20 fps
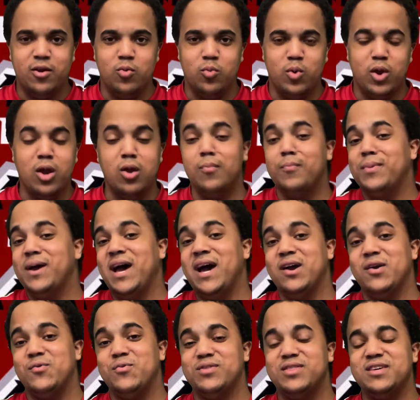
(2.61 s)
We are
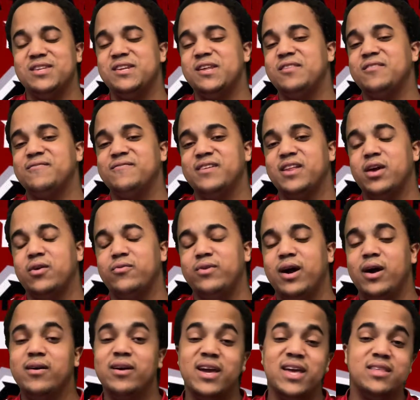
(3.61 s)
back with another video.
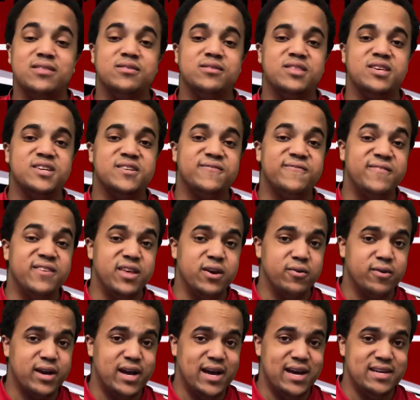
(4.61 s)
Now, in this video,
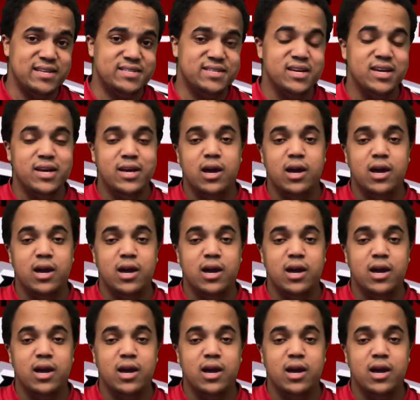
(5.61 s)
guys,